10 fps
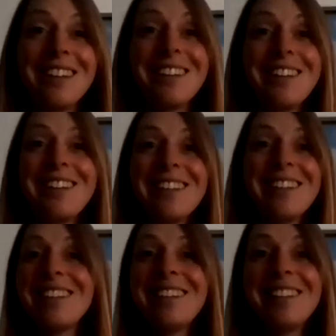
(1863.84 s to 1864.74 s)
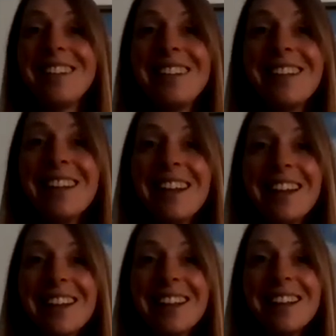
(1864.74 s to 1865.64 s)

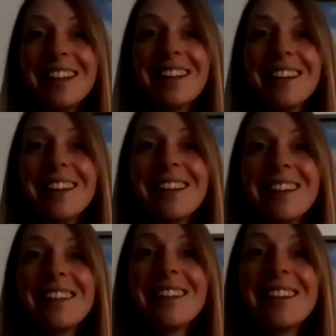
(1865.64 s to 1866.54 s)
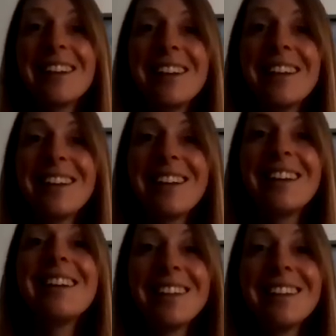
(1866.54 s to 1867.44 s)

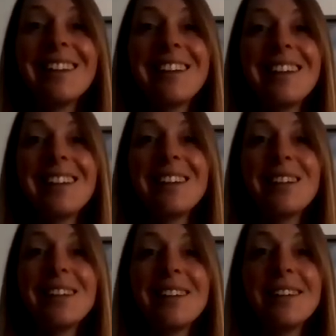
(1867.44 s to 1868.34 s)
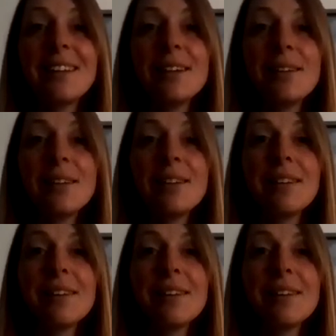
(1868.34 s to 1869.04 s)
(silent)